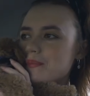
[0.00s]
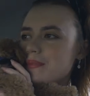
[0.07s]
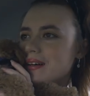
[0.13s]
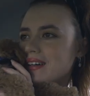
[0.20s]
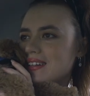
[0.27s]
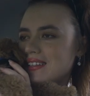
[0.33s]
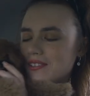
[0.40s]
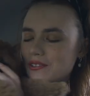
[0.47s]

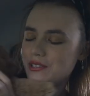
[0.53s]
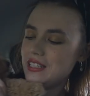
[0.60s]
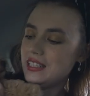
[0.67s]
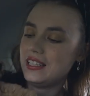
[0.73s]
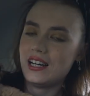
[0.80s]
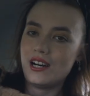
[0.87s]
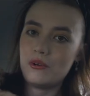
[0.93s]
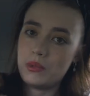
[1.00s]
but
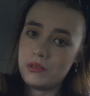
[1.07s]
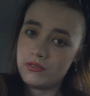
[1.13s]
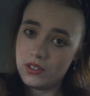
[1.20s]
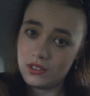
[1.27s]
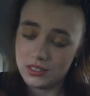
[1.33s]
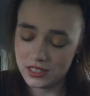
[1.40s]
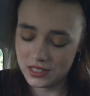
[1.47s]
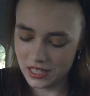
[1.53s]
only now we
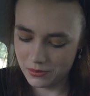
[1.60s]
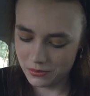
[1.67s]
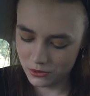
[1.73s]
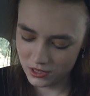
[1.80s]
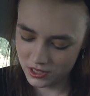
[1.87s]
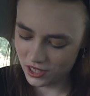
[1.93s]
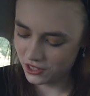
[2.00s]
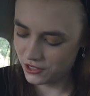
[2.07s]
found the time
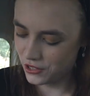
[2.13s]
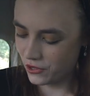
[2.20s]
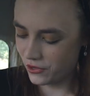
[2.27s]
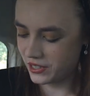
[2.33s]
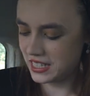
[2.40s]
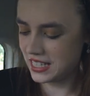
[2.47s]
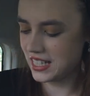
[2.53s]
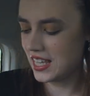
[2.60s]
to start
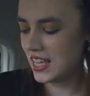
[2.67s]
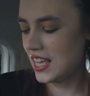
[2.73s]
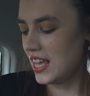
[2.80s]
recording.